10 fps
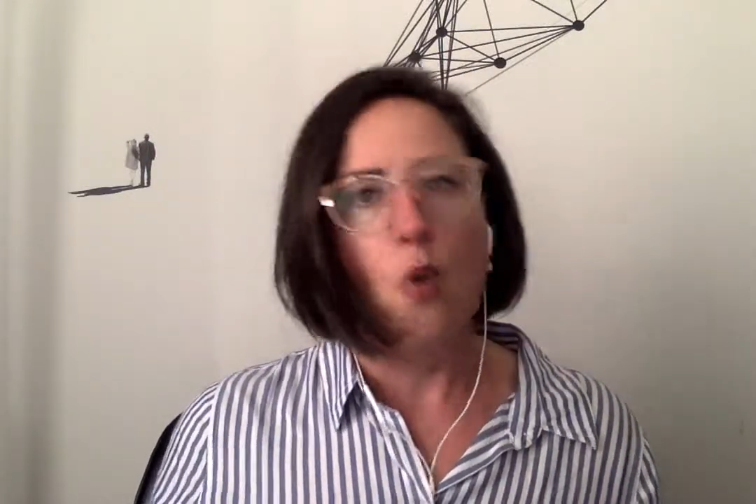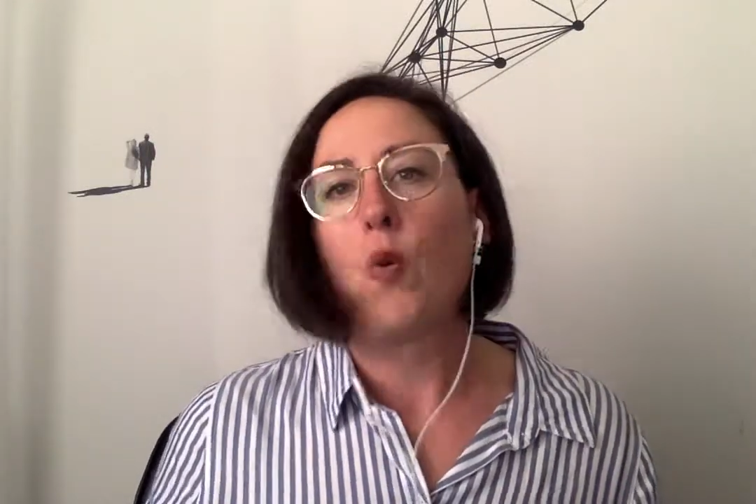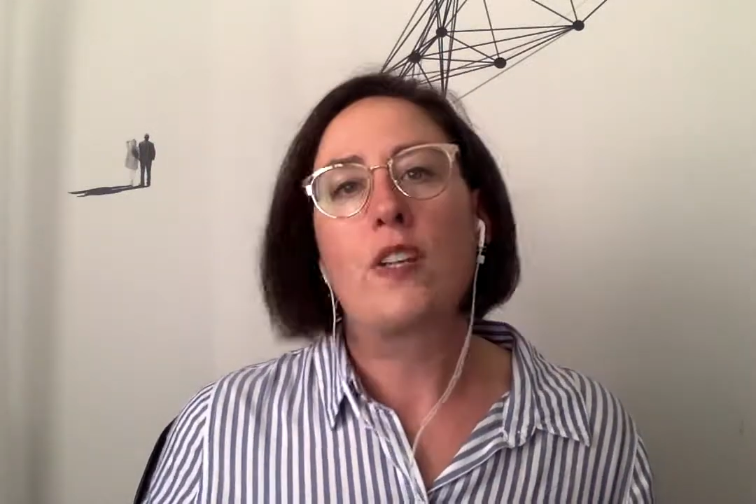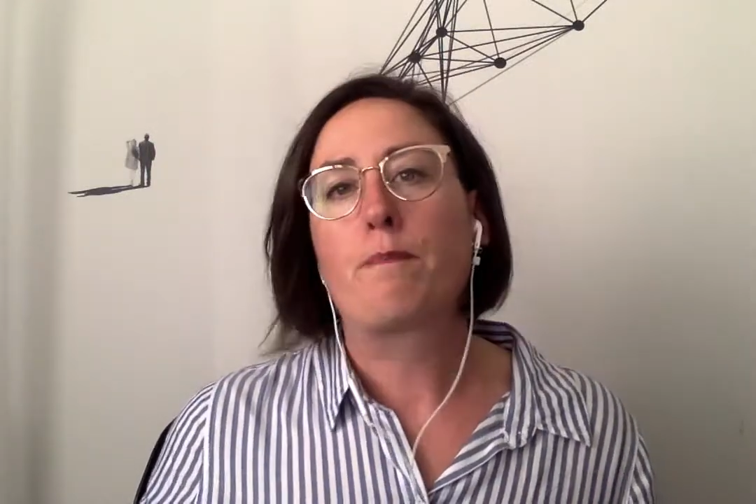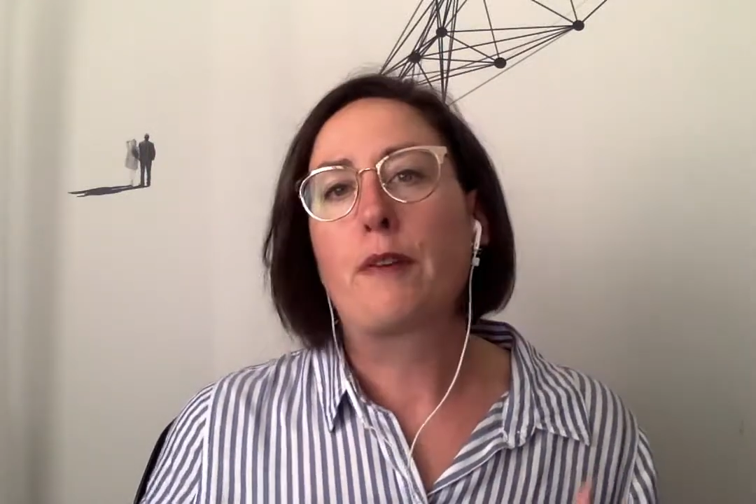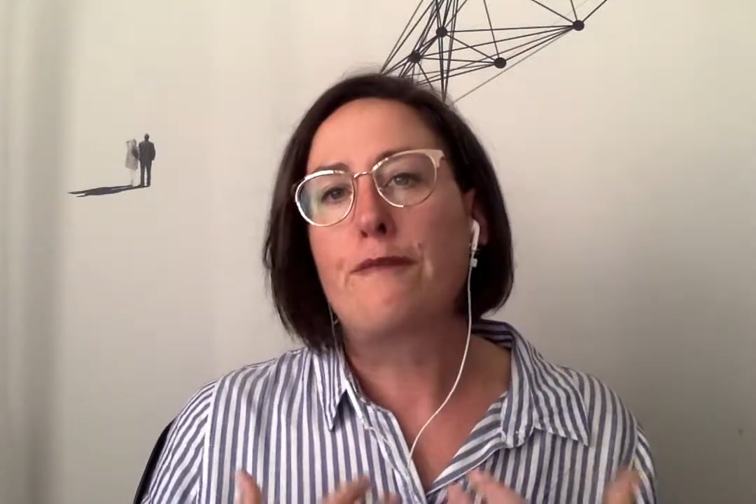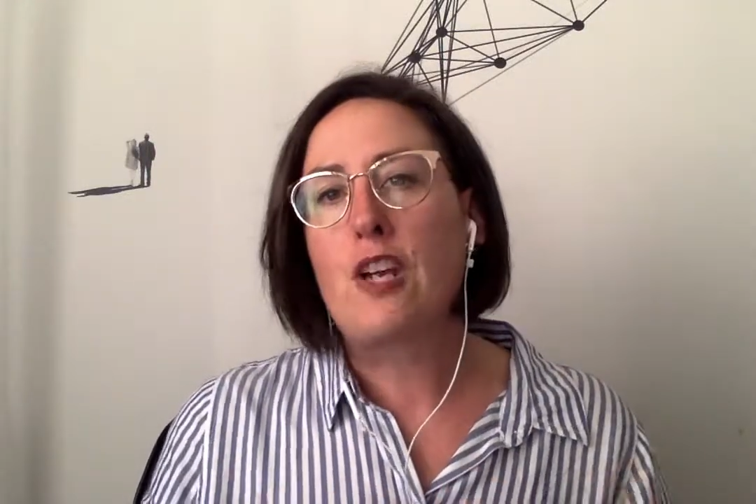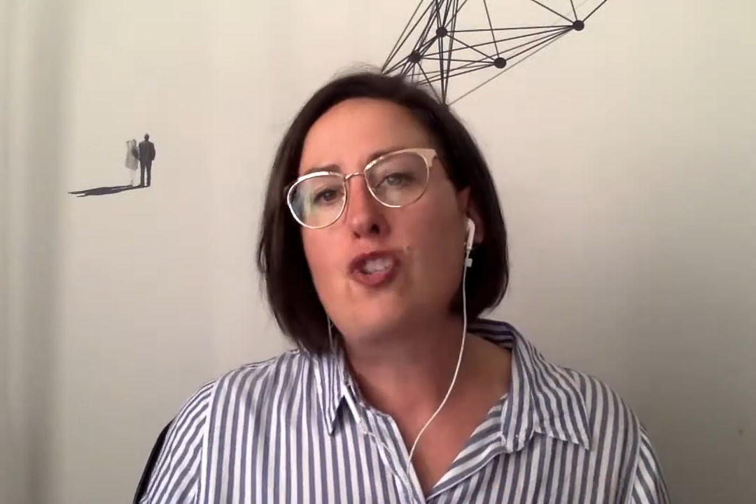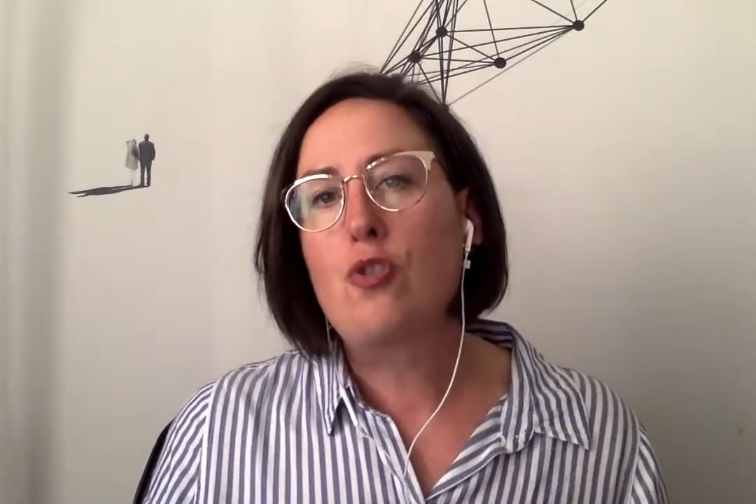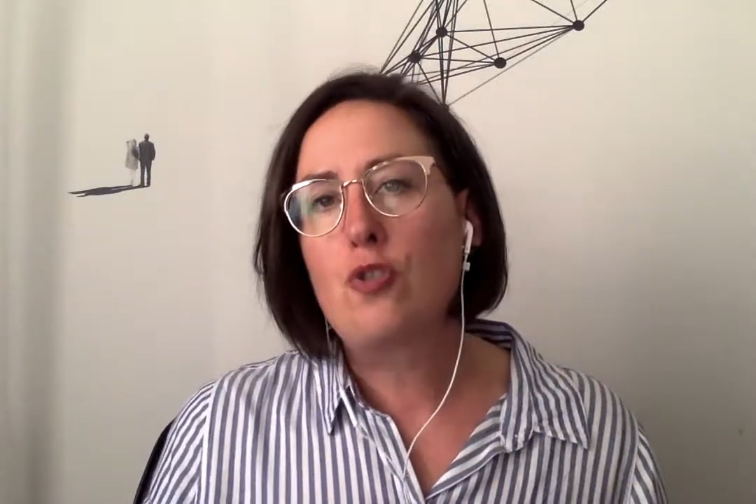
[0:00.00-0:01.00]
with
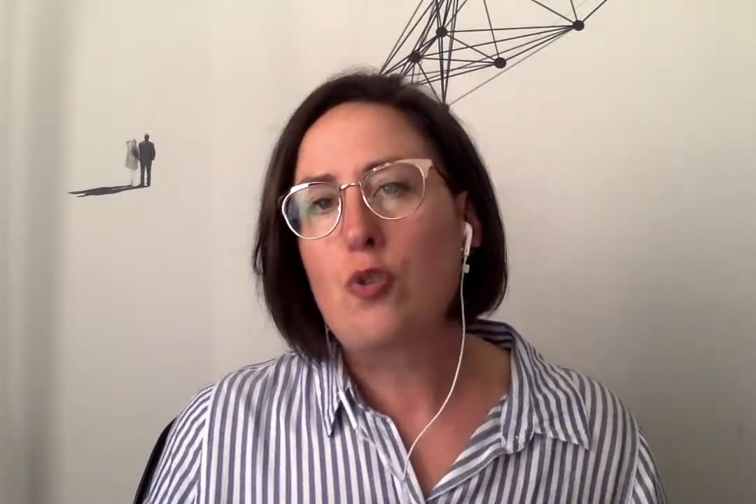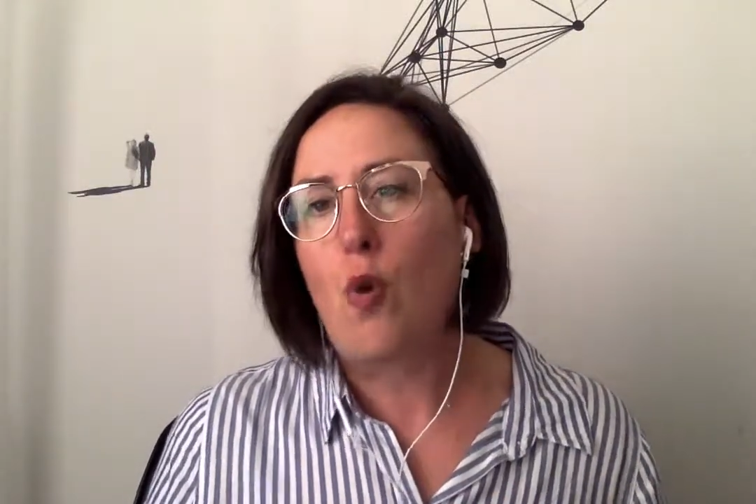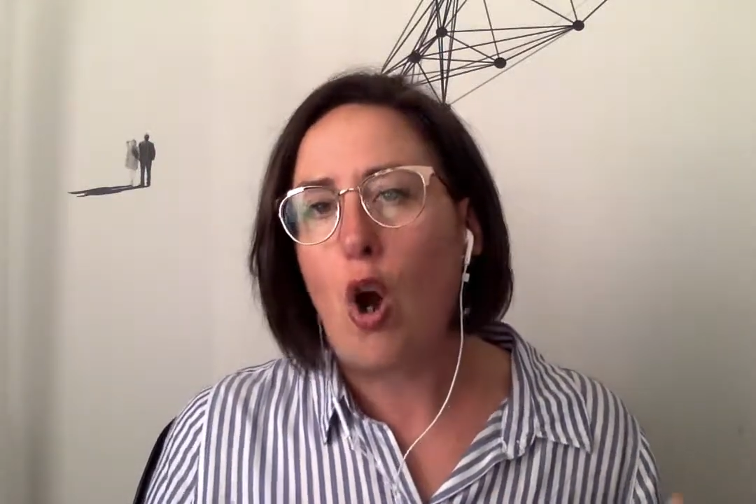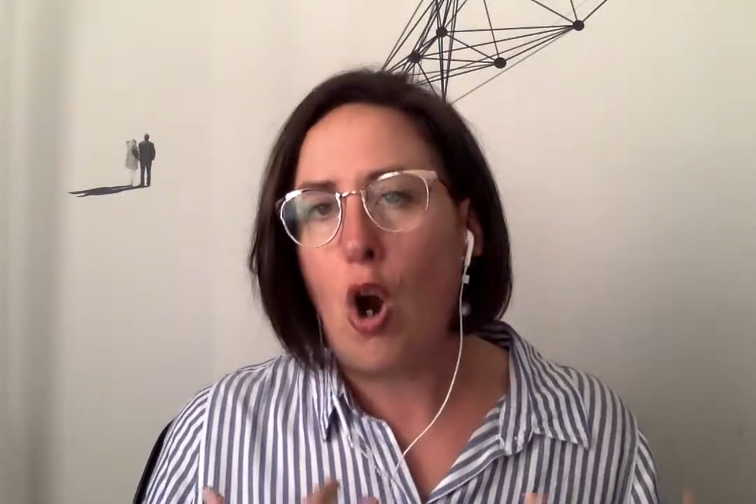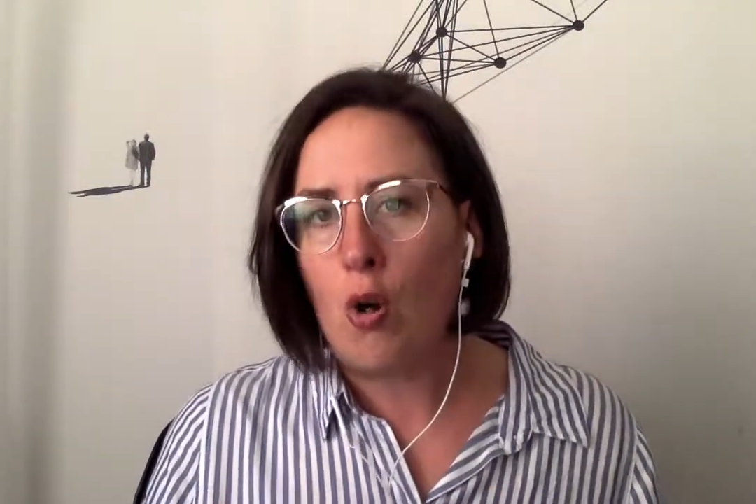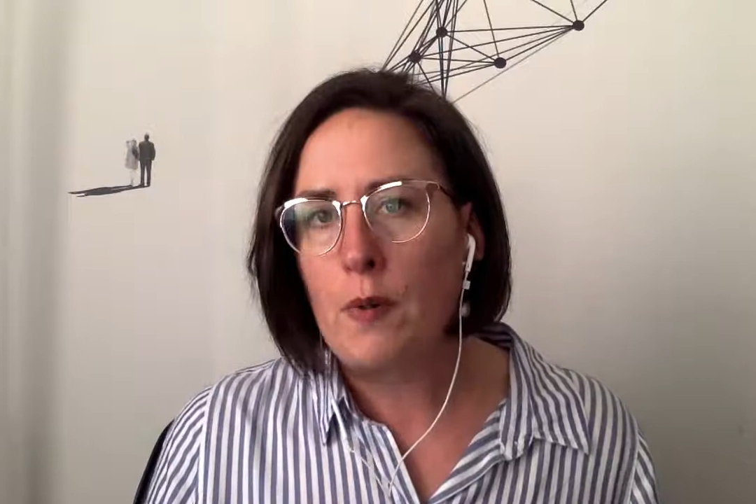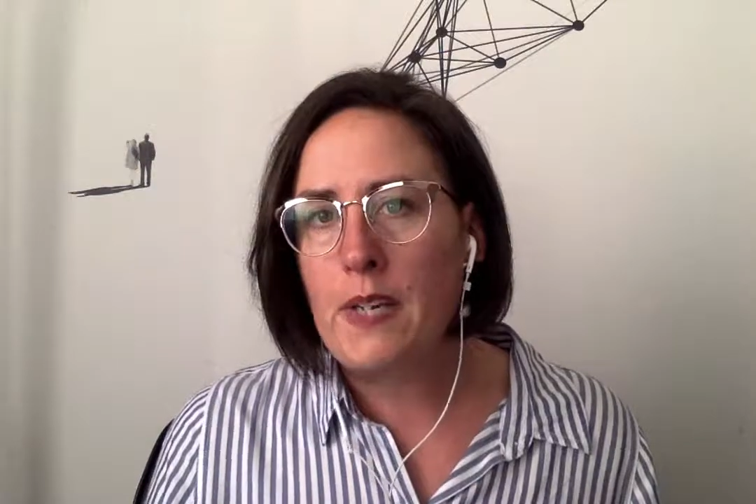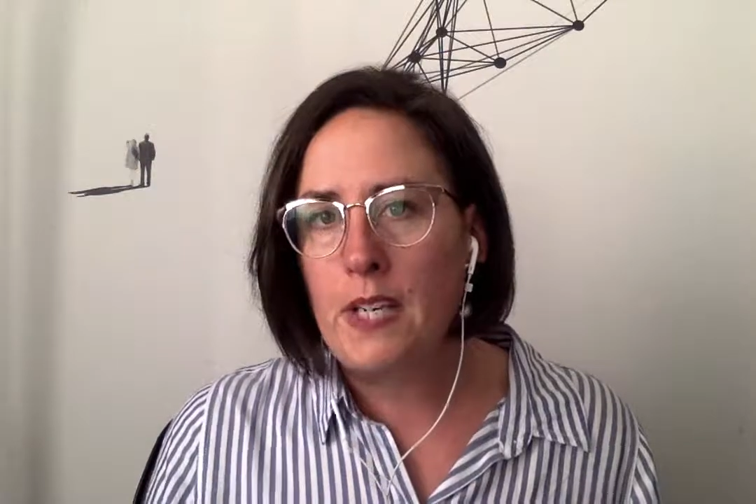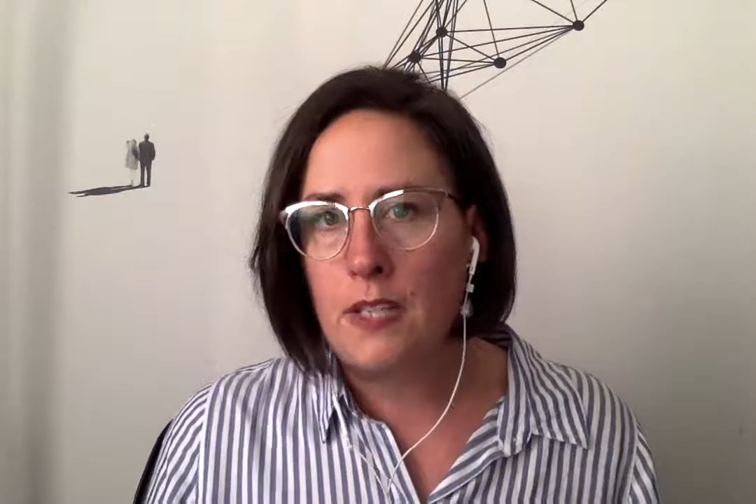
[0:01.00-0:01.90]
professionals who are already